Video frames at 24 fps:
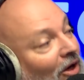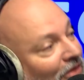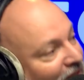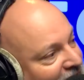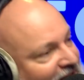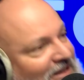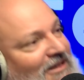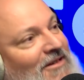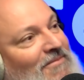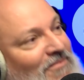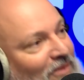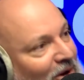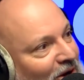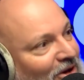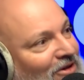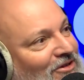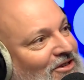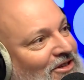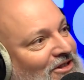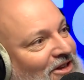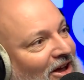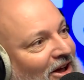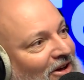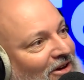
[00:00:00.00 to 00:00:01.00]
oh, that's a
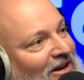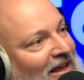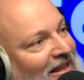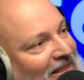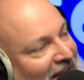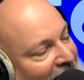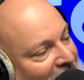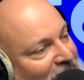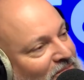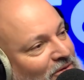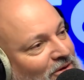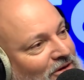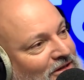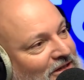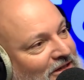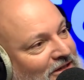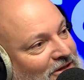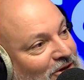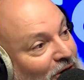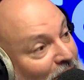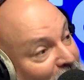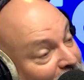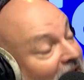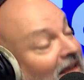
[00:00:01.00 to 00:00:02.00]
milestone in that
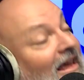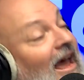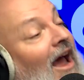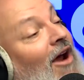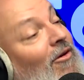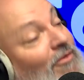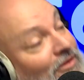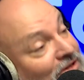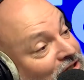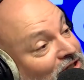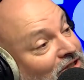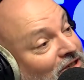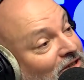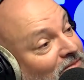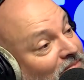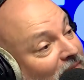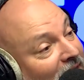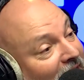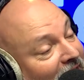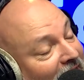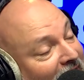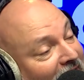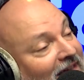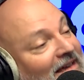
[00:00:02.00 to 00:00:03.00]
person's life, and encourages
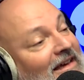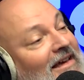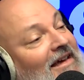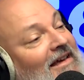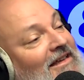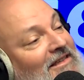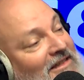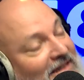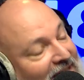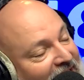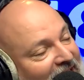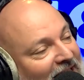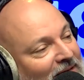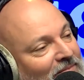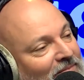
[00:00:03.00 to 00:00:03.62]
me to